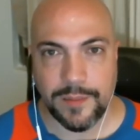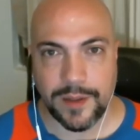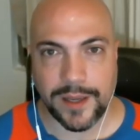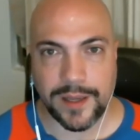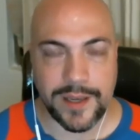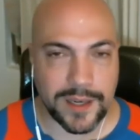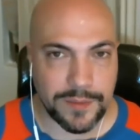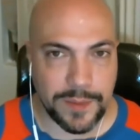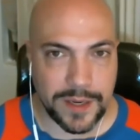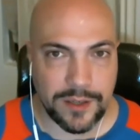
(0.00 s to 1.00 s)
But like a
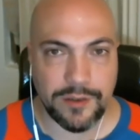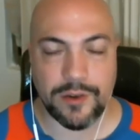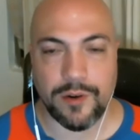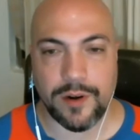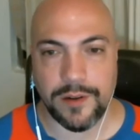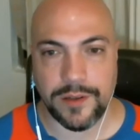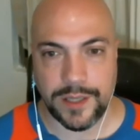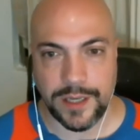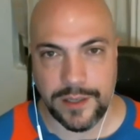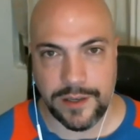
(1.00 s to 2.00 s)
text-based tutorial
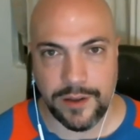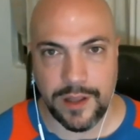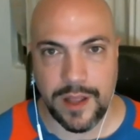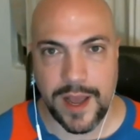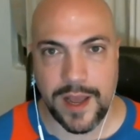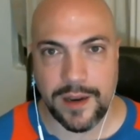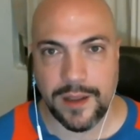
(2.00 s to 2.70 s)
is easier than that,